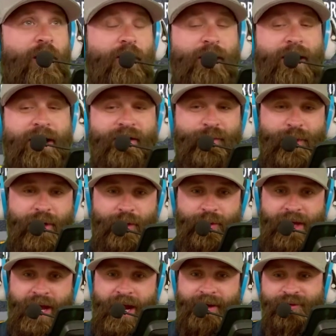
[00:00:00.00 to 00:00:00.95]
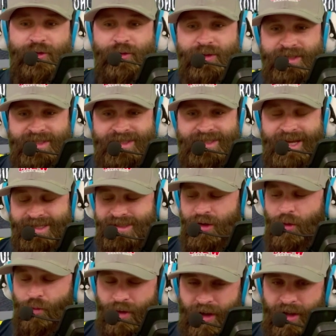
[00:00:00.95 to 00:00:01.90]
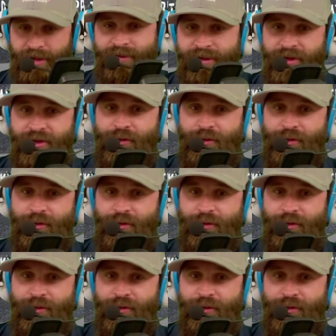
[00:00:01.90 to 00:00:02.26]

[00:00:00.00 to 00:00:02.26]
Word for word: All right, everybody, we have to assess relevant